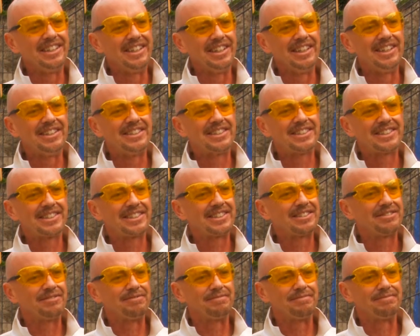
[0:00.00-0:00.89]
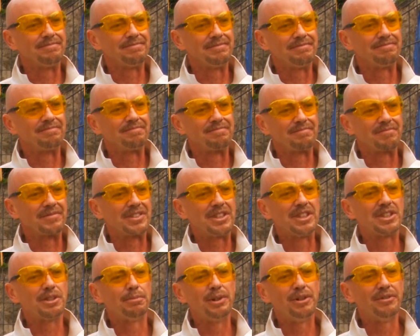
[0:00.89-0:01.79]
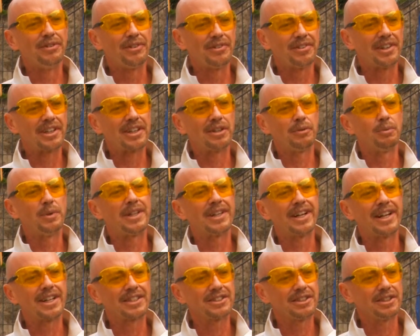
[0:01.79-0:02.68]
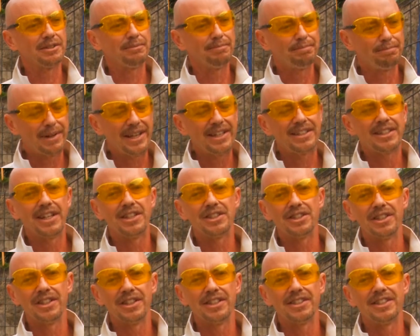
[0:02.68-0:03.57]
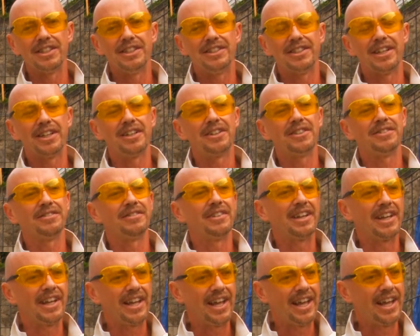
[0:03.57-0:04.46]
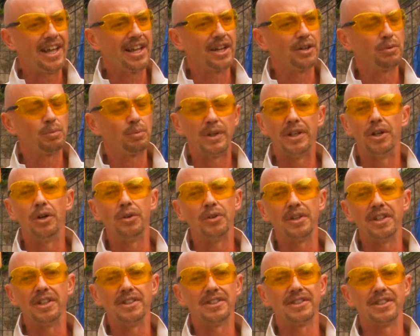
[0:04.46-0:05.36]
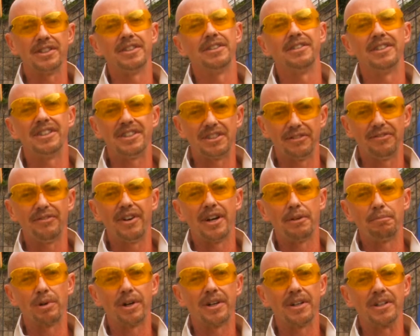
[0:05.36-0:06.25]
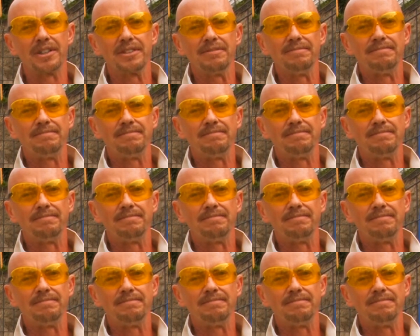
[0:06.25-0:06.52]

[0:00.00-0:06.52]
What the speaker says: it's just a beautiful thing that we can actually pay attention to this detail, and we know that it's a fine product.